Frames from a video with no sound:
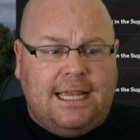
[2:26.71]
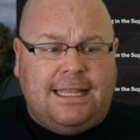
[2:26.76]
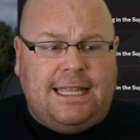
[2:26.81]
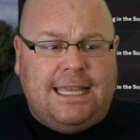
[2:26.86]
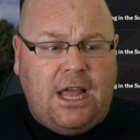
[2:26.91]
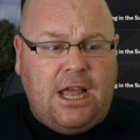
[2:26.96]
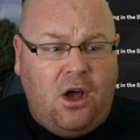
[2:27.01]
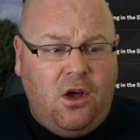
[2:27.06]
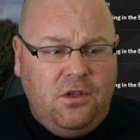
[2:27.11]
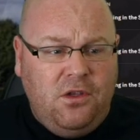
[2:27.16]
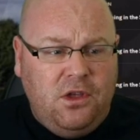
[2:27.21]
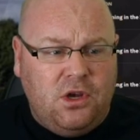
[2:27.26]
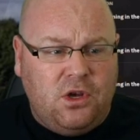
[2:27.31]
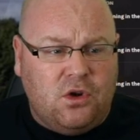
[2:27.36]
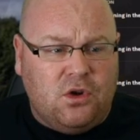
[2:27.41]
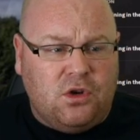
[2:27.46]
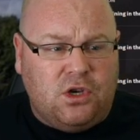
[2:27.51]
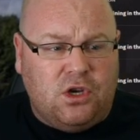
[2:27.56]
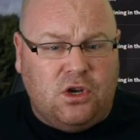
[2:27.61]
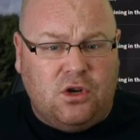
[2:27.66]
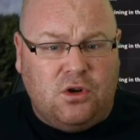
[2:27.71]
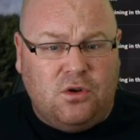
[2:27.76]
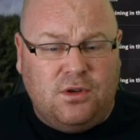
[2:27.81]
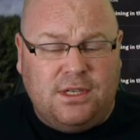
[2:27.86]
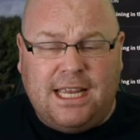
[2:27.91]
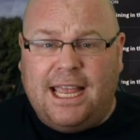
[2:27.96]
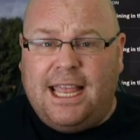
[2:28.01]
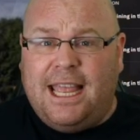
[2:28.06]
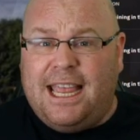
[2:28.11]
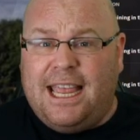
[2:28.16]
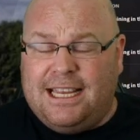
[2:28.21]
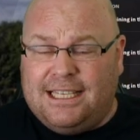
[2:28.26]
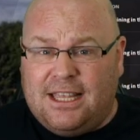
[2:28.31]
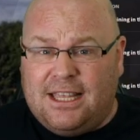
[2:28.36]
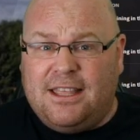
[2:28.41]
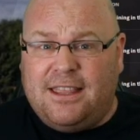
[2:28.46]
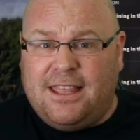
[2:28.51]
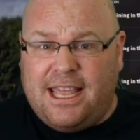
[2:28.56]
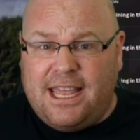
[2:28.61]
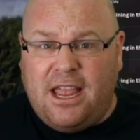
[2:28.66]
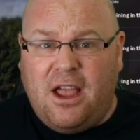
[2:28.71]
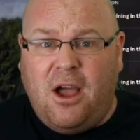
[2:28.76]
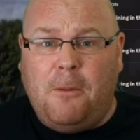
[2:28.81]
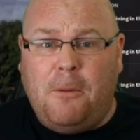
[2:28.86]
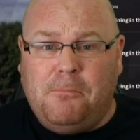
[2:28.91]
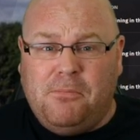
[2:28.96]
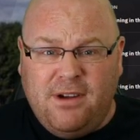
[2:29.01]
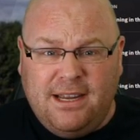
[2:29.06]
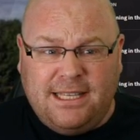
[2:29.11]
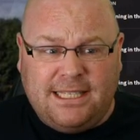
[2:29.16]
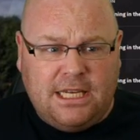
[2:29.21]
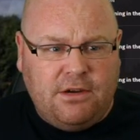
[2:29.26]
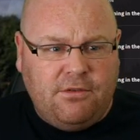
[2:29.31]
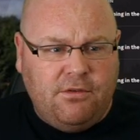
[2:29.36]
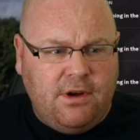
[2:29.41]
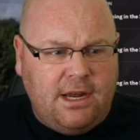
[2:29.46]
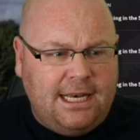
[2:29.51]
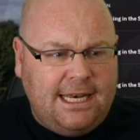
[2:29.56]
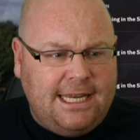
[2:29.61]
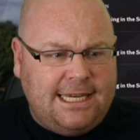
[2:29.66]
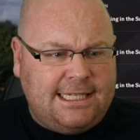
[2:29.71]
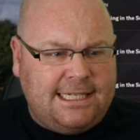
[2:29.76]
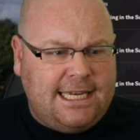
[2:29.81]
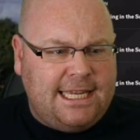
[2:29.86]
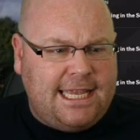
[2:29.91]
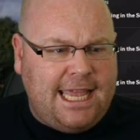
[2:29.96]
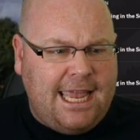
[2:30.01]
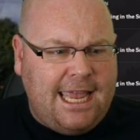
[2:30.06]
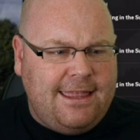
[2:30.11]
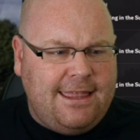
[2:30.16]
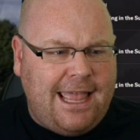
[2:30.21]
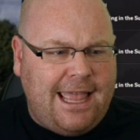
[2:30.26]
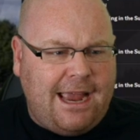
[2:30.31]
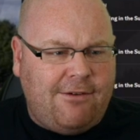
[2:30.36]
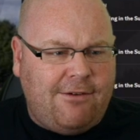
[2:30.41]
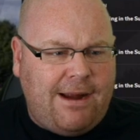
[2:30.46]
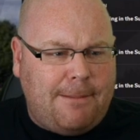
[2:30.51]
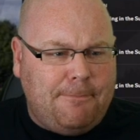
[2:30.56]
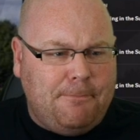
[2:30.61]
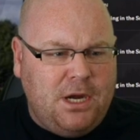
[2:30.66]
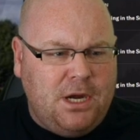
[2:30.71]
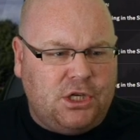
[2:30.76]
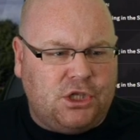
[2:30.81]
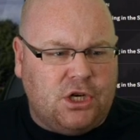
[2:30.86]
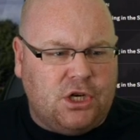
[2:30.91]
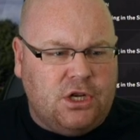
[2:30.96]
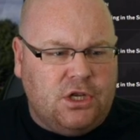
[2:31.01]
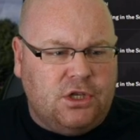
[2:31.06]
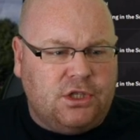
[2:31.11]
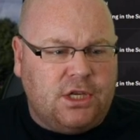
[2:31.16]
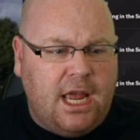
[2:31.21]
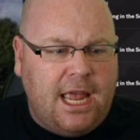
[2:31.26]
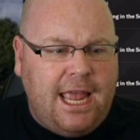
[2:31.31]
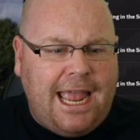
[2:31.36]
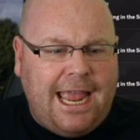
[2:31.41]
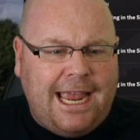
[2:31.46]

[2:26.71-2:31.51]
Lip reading: The other good news is that they are pretty realistic in their ambitions.